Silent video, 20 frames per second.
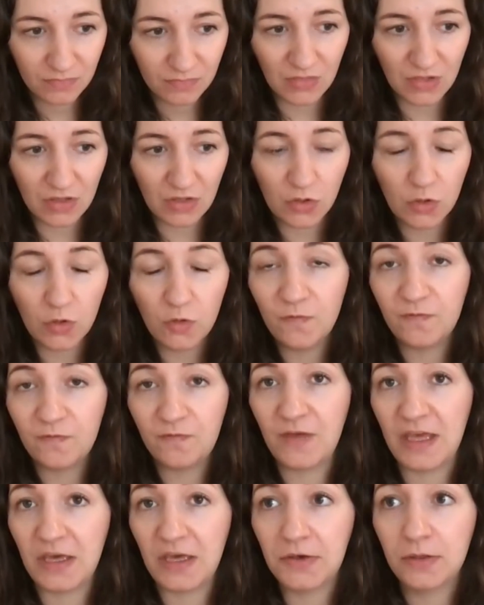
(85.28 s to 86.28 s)
you
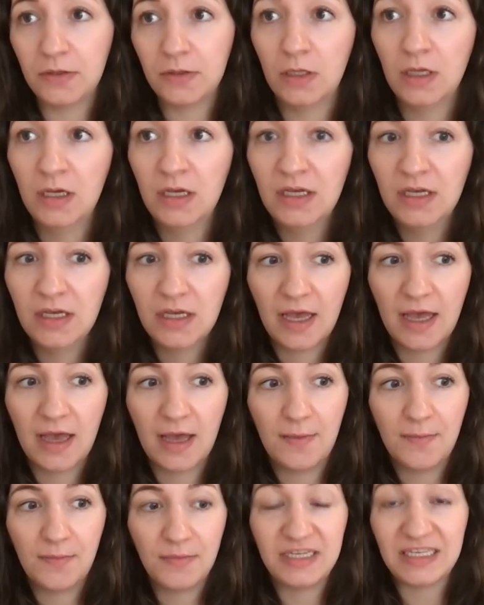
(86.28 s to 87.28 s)
feel
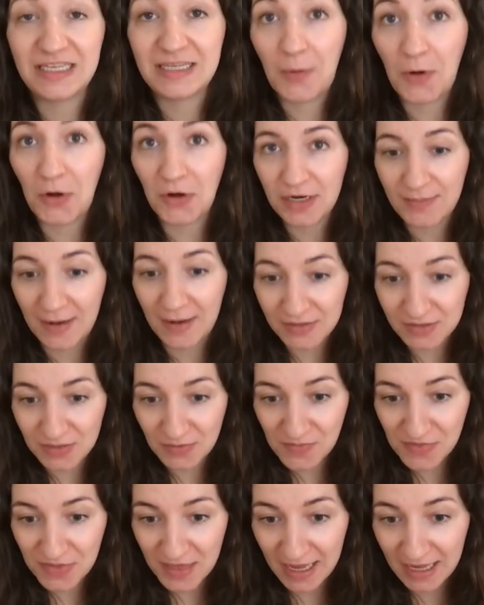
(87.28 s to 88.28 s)
disappointed about
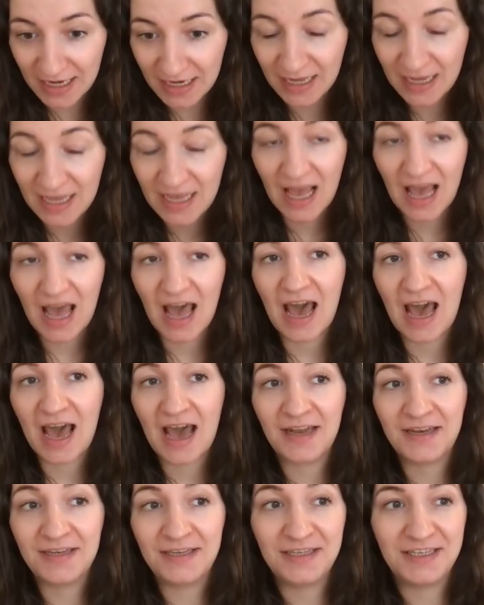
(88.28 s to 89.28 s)
something
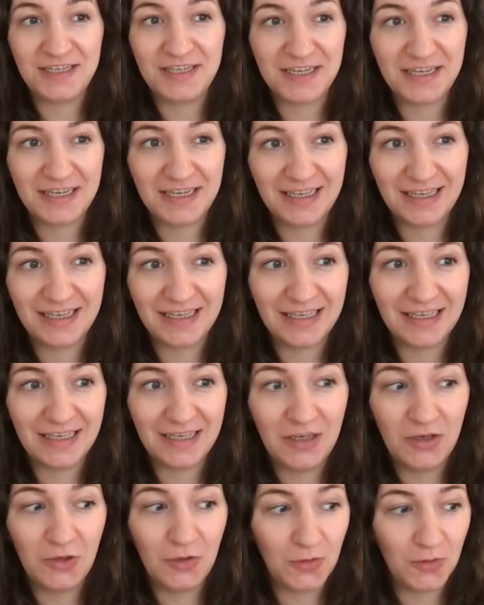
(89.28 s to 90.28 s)
and
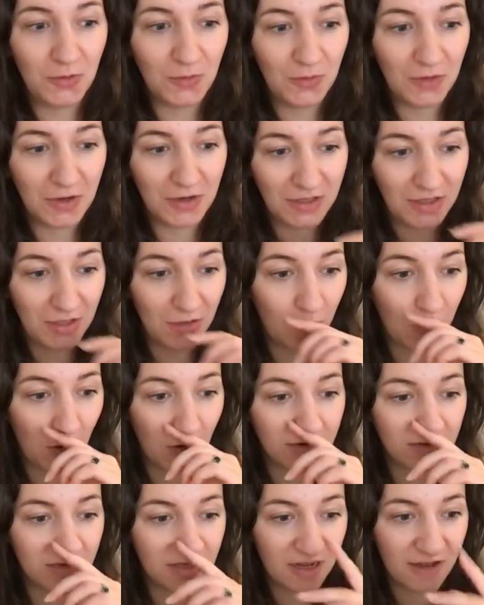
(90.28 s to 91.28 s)
you
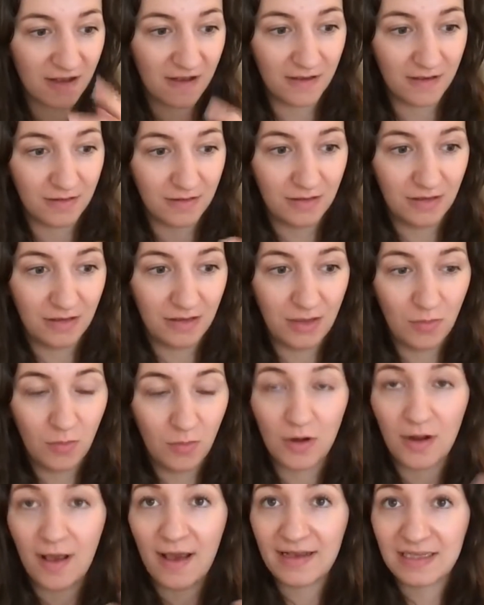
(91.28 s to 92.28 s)
want to
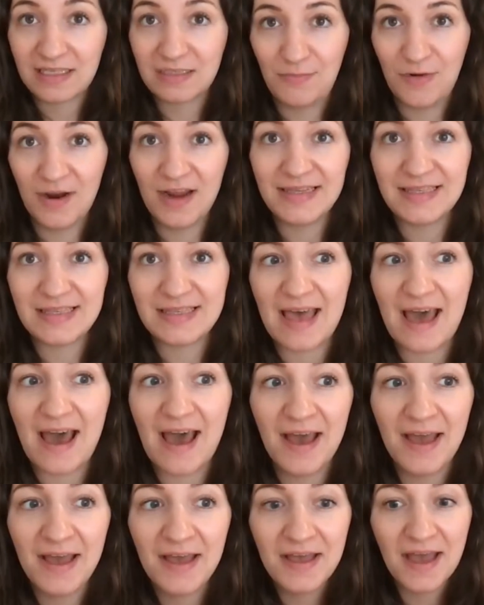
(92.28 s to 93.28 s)
express
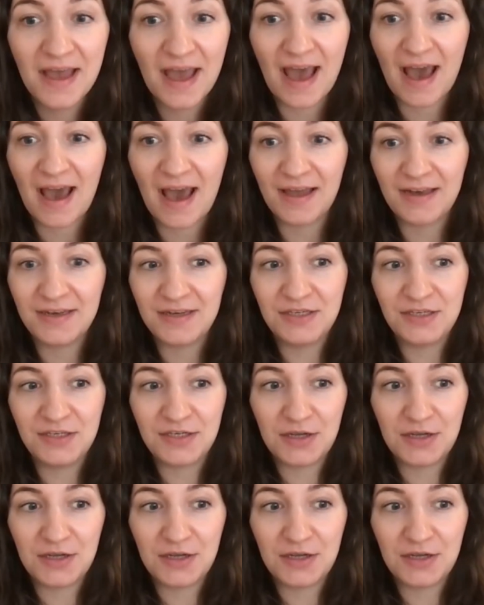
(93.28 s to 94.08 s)
that, and